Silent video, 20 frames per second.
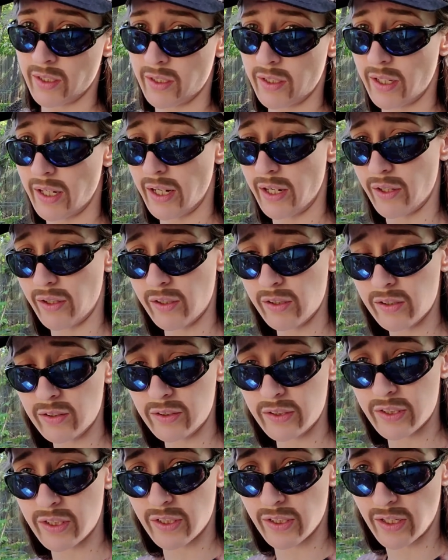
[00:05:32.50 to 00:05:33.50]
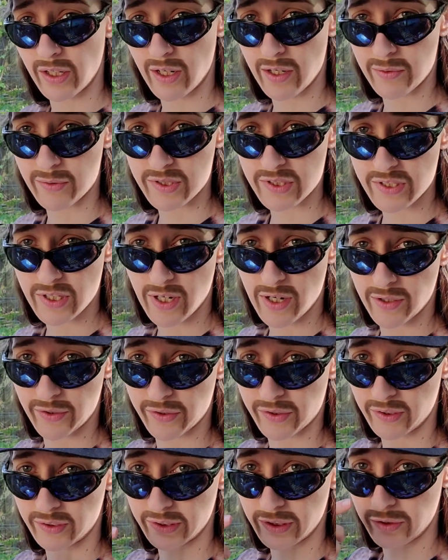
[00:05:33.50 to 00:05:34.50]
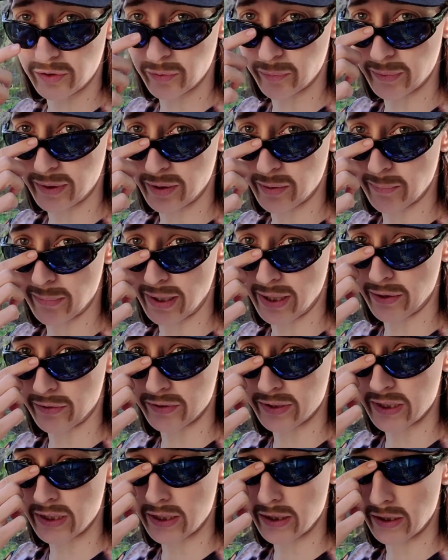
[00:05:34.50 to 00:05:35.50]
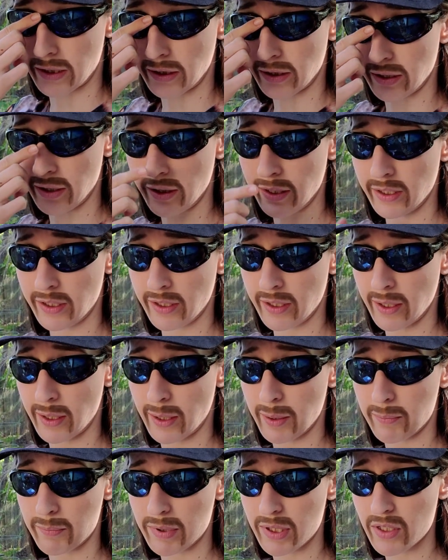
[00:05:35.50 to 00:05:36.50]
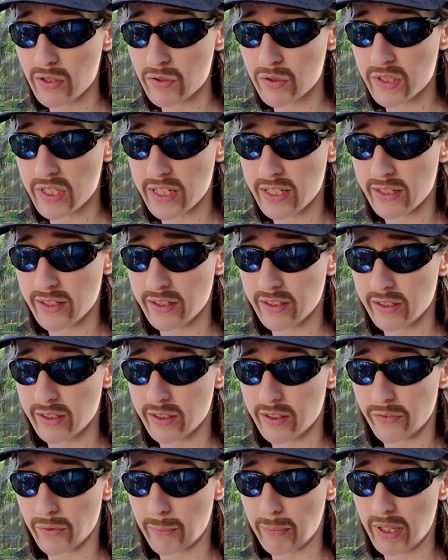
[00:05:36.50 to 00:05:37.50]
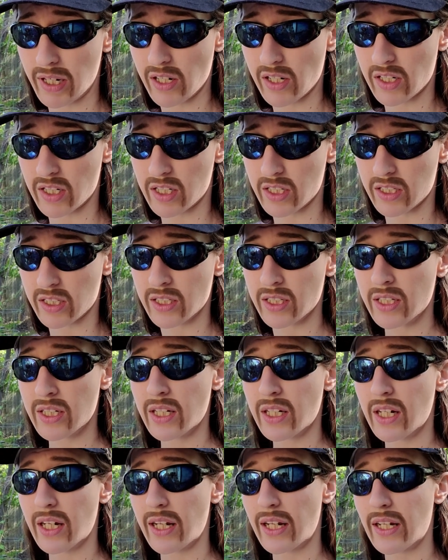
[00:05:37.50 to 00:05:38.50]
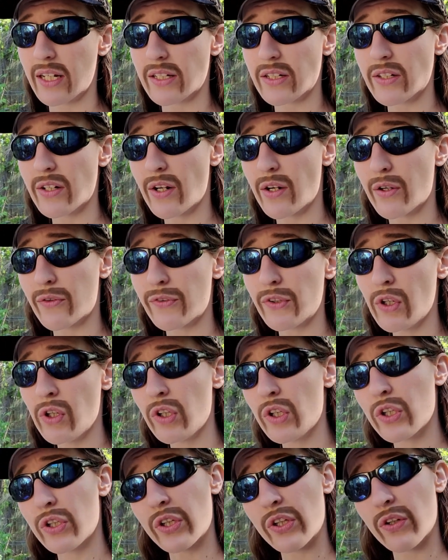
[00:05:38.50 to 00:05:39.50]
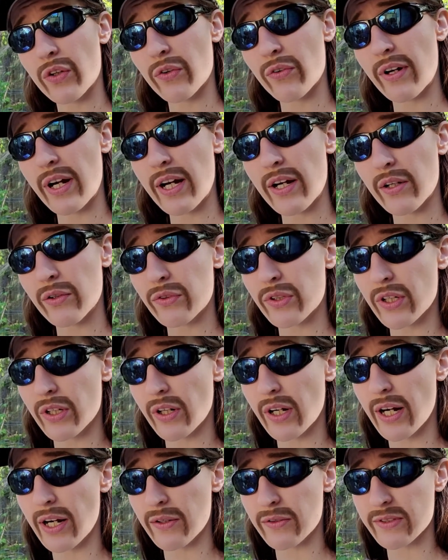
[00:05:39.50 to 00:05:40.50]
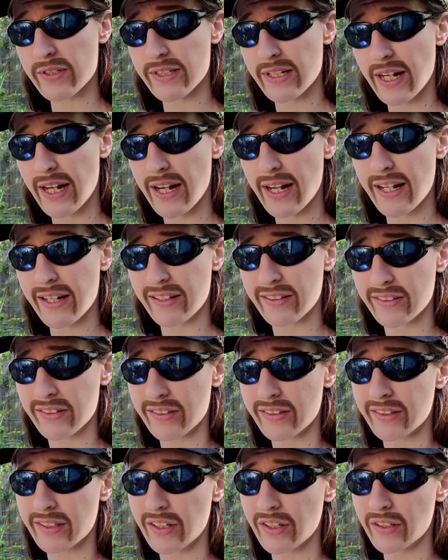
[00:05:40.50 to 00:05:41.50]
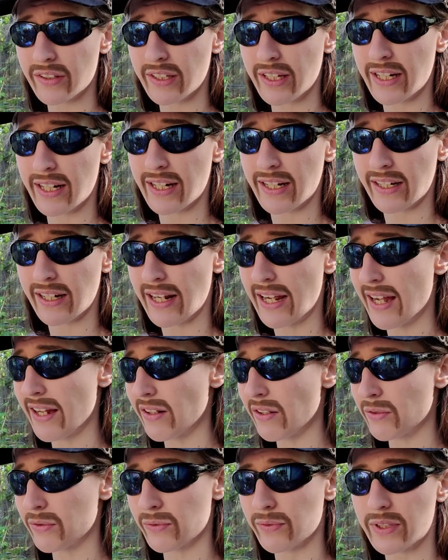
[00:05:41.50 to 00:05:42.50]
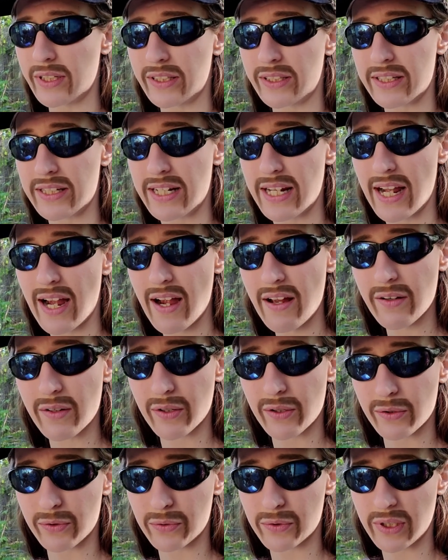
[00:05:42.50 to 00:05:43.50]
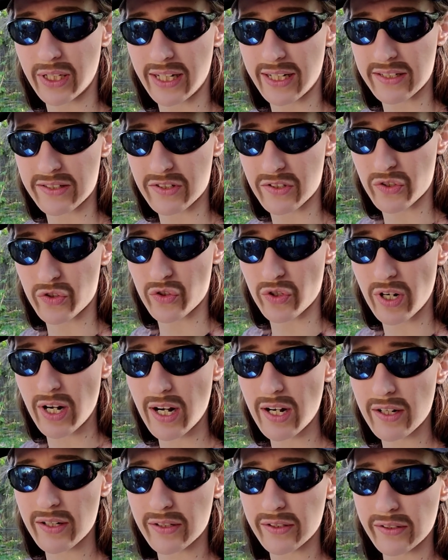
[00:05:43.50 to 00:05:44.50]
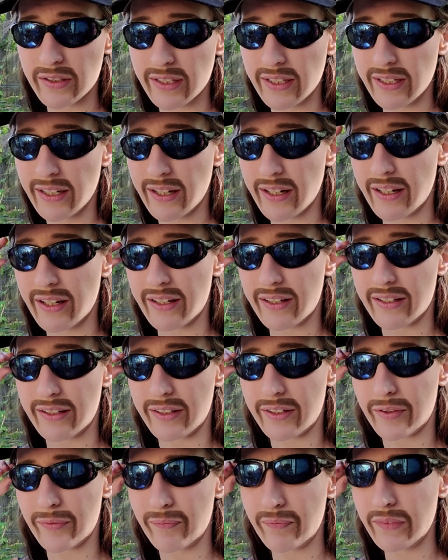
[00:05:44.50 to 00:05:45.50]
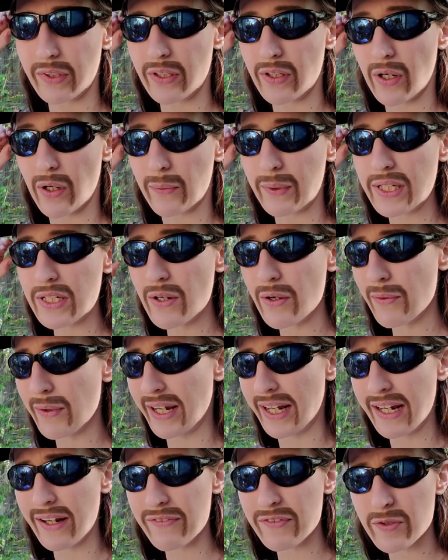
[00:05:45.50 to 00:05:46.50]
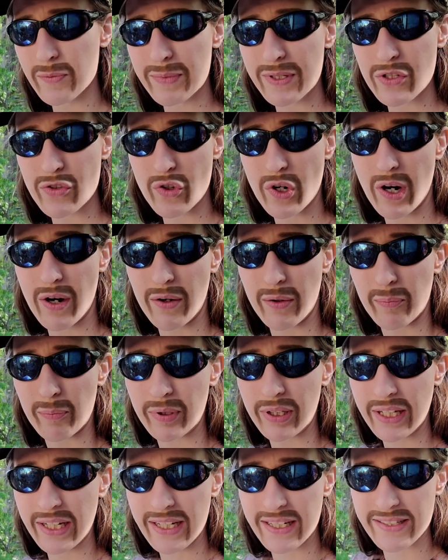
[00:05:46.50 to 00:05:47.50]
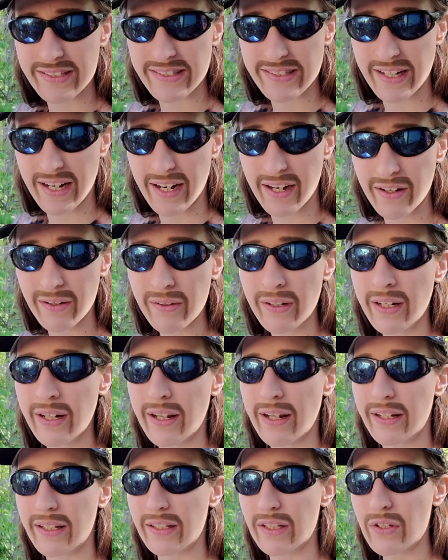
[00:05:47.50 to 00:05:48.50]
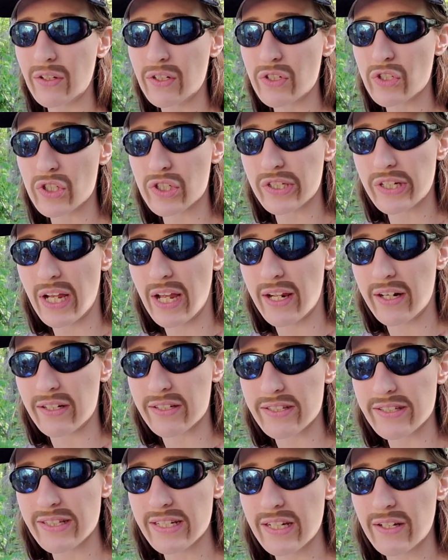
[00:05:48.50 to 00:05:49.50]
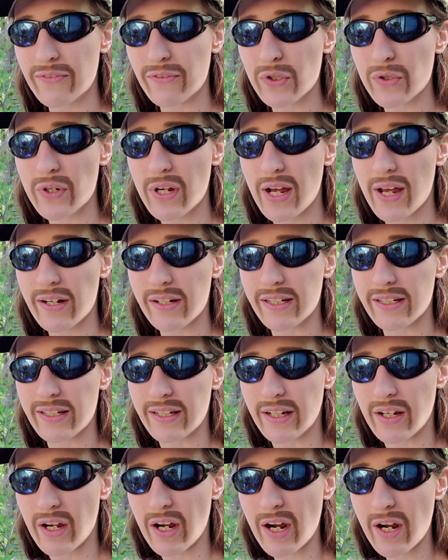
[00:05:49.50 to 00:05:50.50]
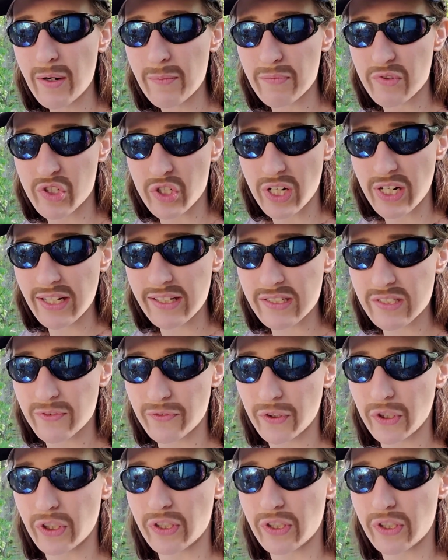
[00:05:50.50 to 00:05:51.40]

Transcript: Now, earlier I was talking a little bit about the uh, beauty of America and you know, if you're looking around, you're outside and you're like, I don't really got a whole lot to draw. Uh, you know, we don't have to be drawing plants now. You can just kind of see if you got any objects. For